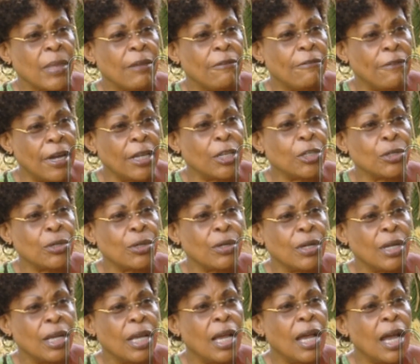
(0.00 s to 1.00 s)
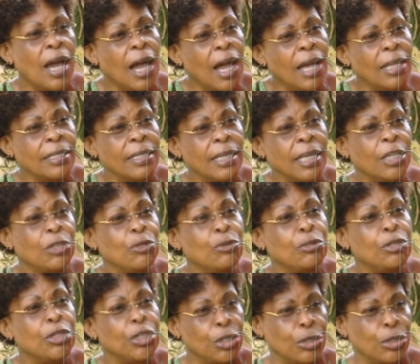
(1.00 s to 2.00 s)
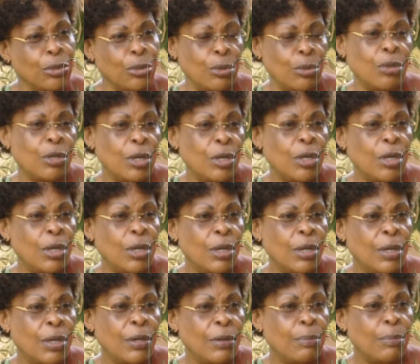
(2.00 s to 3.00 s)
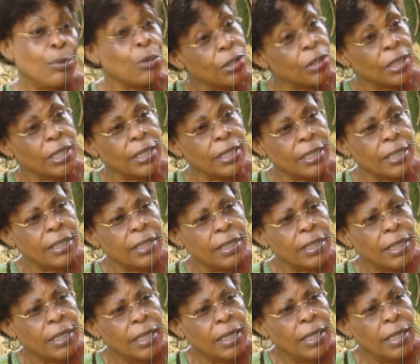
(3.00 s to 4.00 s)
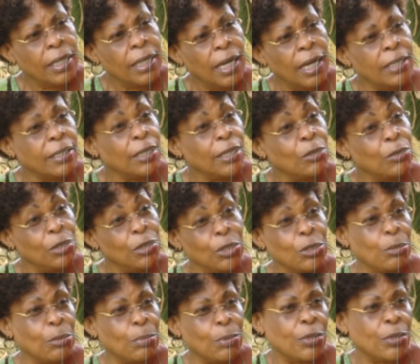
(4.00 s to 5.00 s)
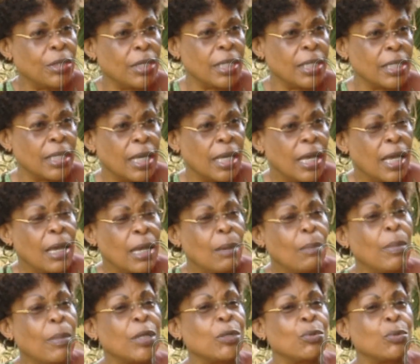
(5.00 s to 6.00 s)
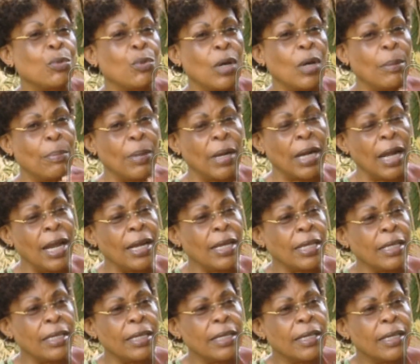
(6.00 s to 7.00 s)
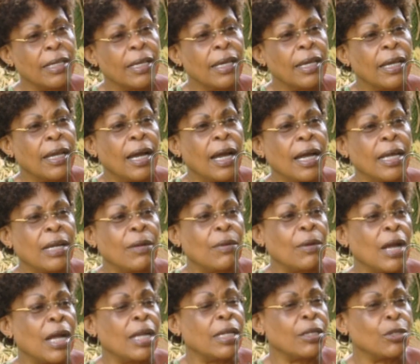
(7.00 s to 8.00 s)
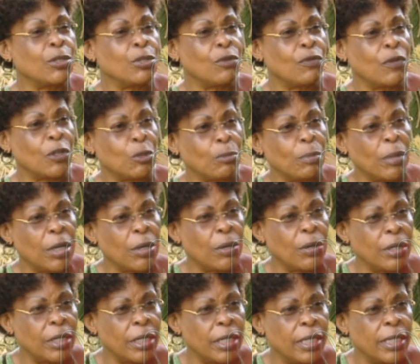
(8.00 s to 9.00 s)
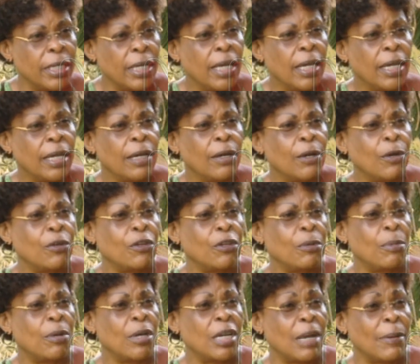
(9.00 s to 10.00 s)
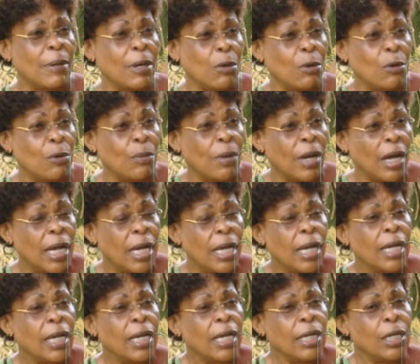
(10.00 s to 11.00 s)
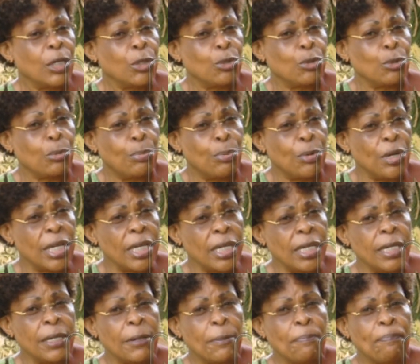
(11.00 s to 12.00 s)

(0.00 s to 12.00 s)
function as a judicial process, as a judicial process. But we are planning, and I will hand this over to my colleague, Honorable Nabakooba, to bring